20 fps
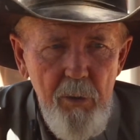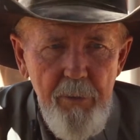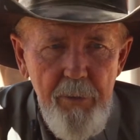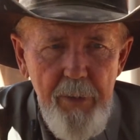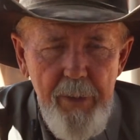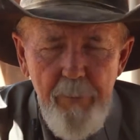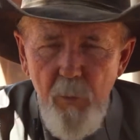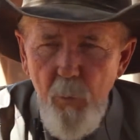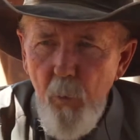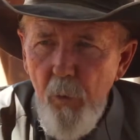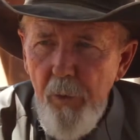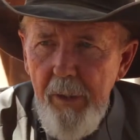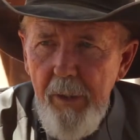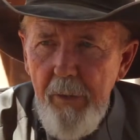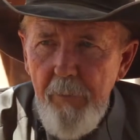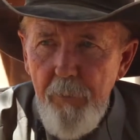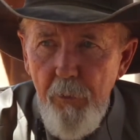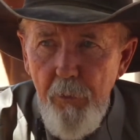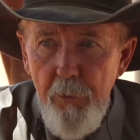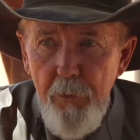they were
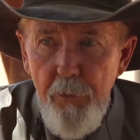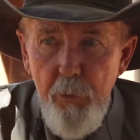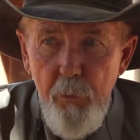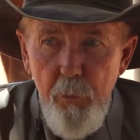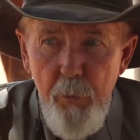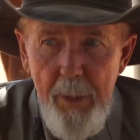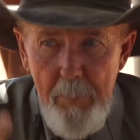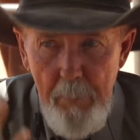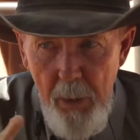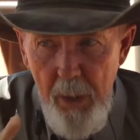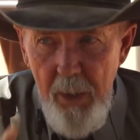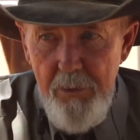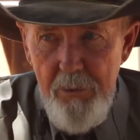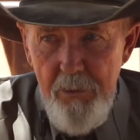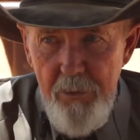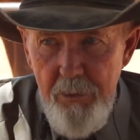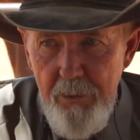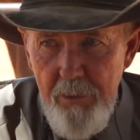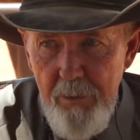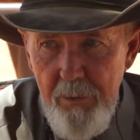working for 3
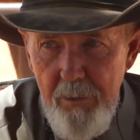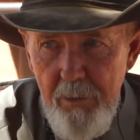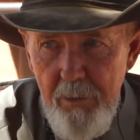months